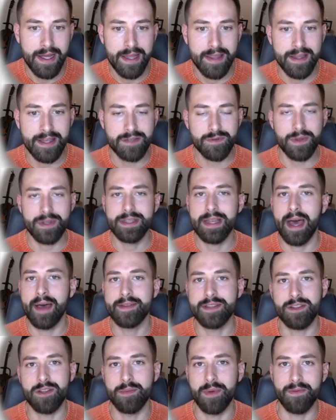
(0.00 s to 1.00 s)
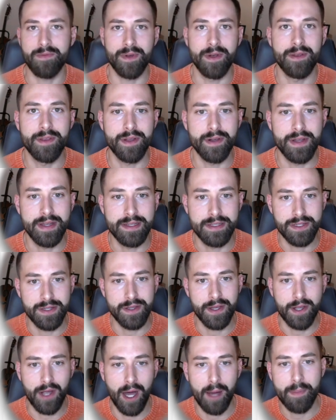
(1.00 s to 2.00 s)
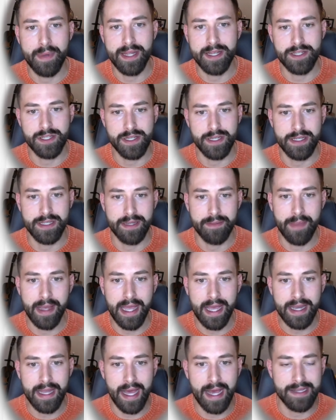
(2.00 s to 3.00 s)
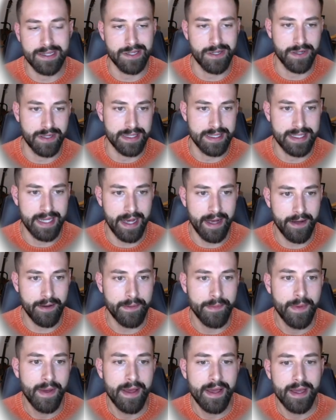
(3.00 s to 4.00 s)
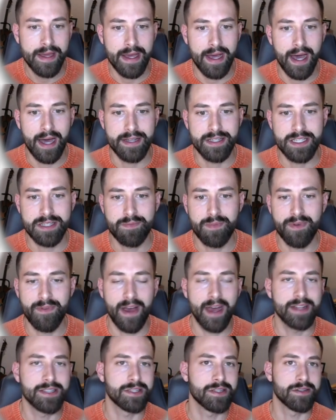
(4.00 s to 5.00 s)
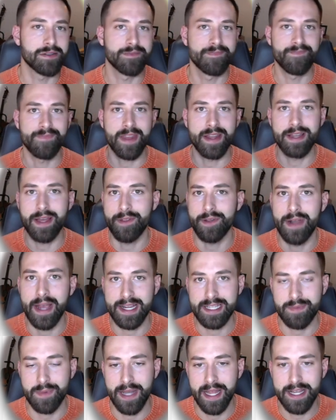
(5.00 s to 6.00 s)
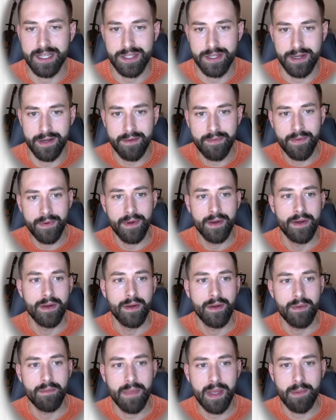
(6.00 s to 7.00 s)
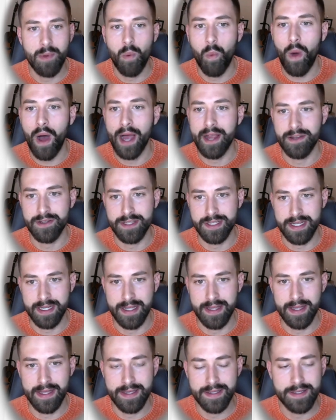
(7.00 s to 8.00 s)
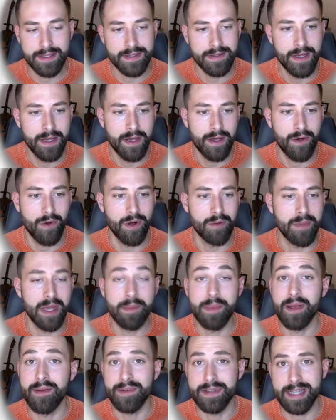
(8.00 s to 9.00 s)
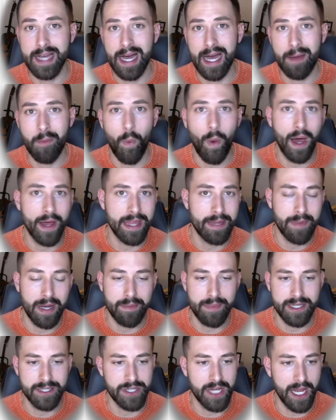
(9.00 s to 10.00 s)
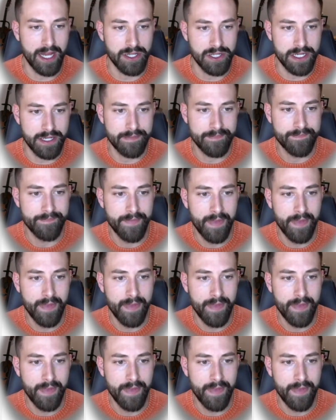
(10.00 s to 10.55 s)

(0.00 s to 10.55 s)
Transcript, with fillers: This really dives a little bit further into the competition and demand, as you can tell uh, just provides you another explanation of maybe why you're seeing this, or maybe over time why they might be changing.